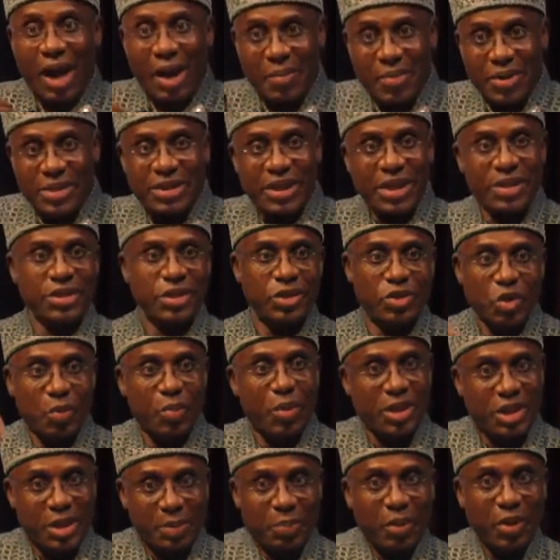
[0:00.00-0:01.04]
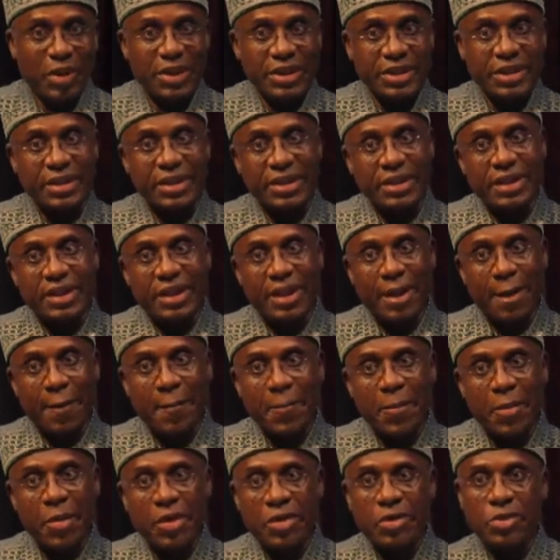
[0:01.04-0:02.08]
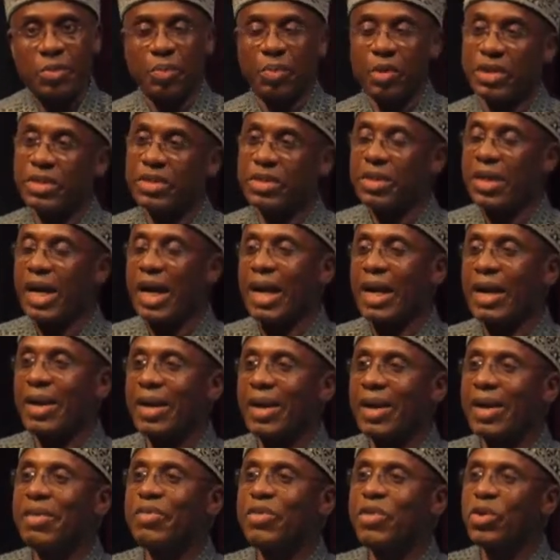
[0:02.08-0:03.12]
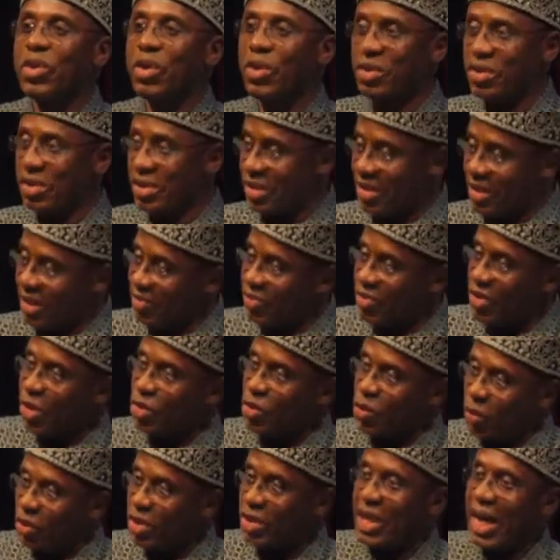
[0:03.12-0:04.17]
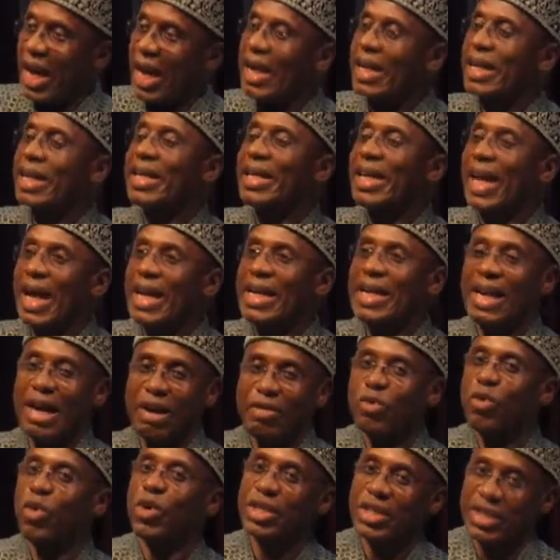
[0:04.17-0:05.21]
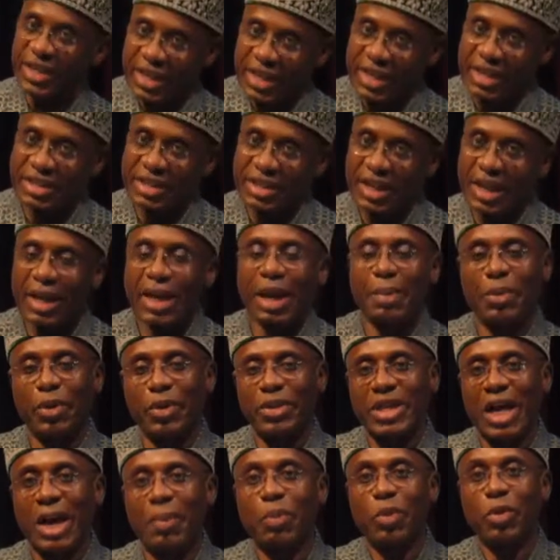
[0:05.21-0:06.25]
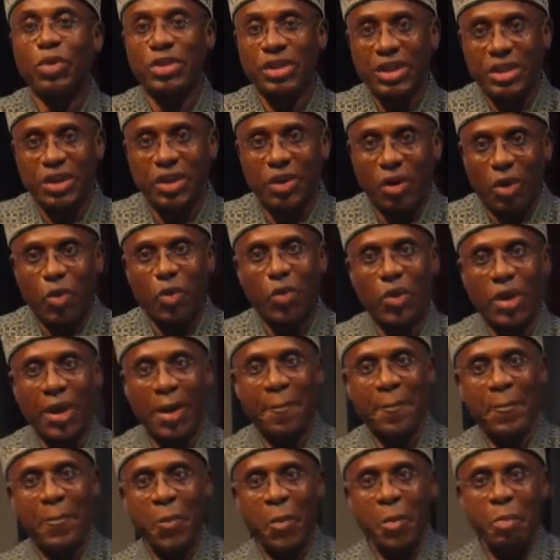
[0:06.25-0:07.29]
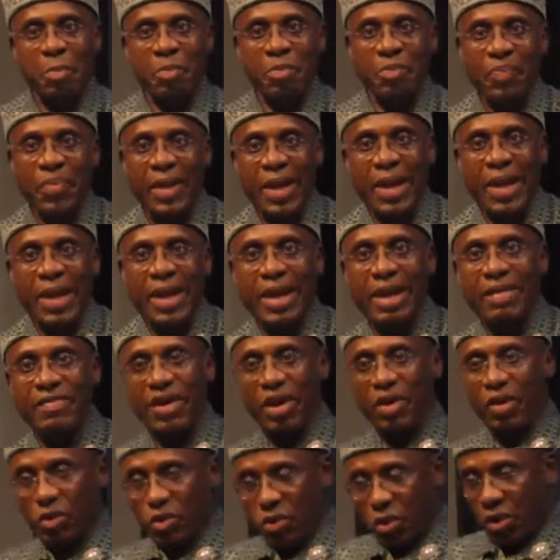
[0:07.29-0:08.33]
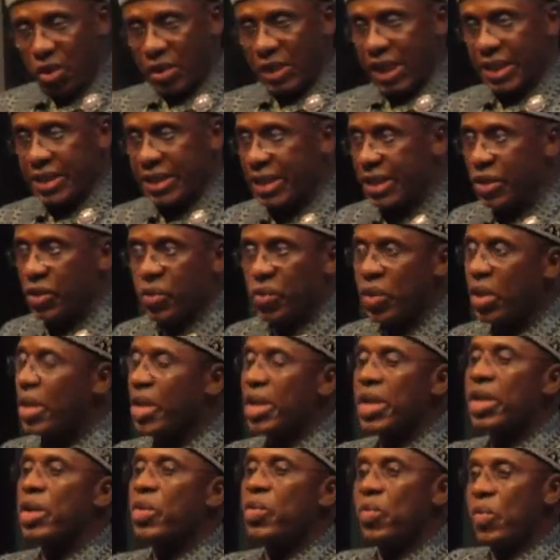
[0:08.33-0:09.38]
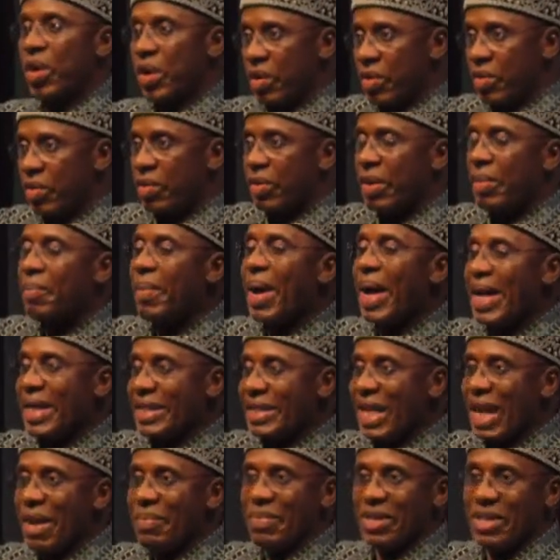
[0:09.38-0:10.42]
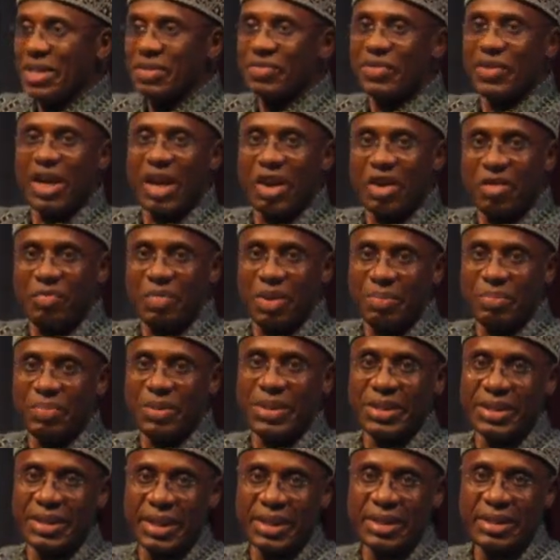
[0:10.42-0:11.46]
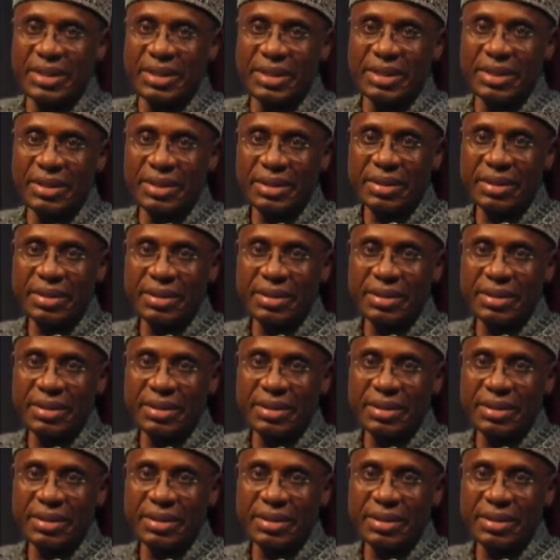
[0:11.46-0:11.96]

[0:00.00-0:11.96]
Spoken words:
Our business is to make the policies. But even though they hardly have won the case, and that's because they're approaching it the wrong way. If they go to court and say, "Look, well, maritime is federal government business,"